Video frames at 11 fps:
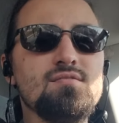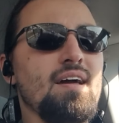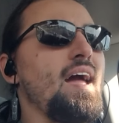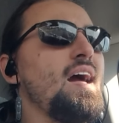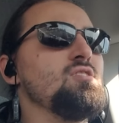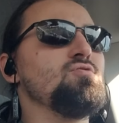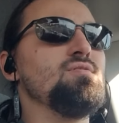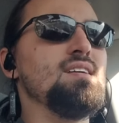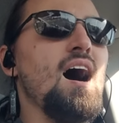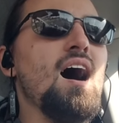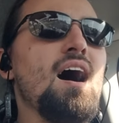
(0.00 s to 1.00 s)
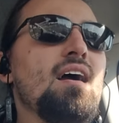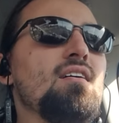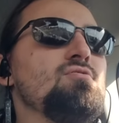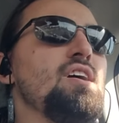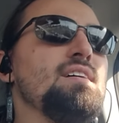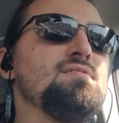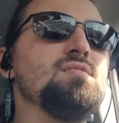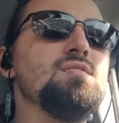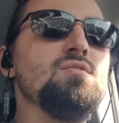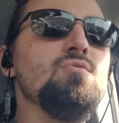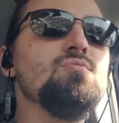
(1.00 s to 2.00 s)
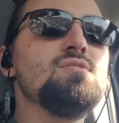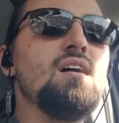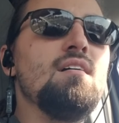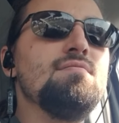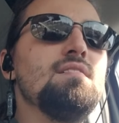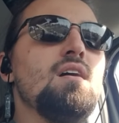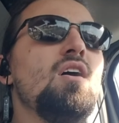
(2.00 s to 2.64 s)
like extra die or chances to do stuff.